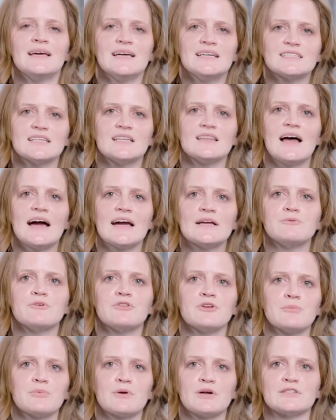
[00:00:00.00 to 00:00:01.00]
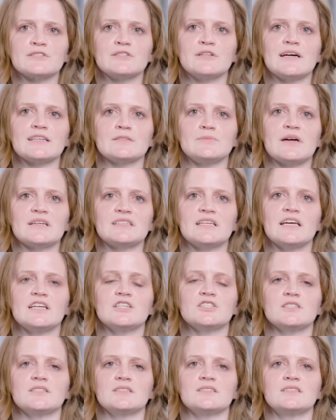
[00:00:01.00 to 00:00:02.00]
is aligned with your personal
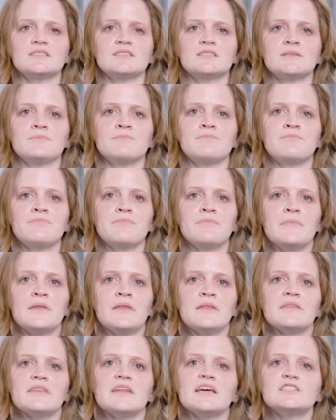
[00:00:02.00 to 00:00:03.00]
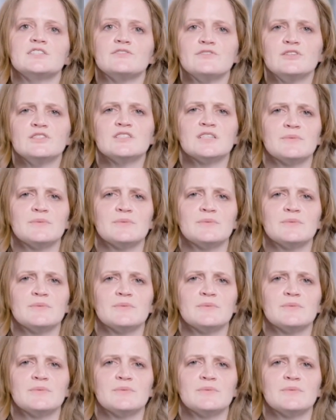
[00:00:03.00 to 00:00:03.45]
expectations. The interview